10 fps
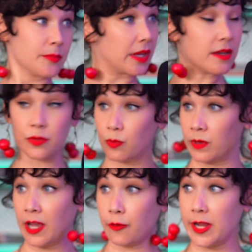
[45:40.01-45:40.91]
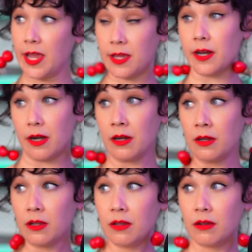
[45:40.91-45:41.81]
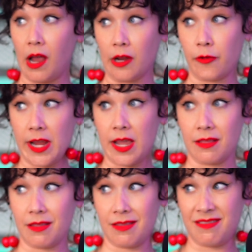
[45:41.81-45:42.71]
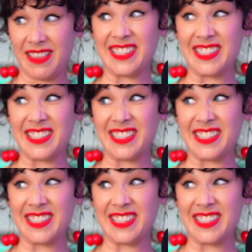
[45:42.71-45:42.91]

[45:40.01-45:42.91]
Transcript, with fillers: because when I create here, I create this